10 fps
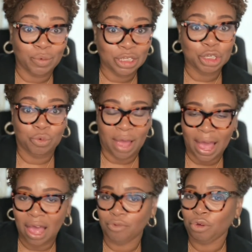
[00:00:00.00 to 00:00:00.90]
we do
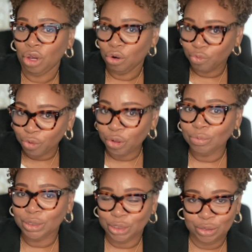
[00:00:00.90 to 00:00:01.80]
have
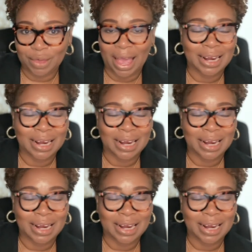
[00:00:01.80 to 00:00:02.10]
room to do that.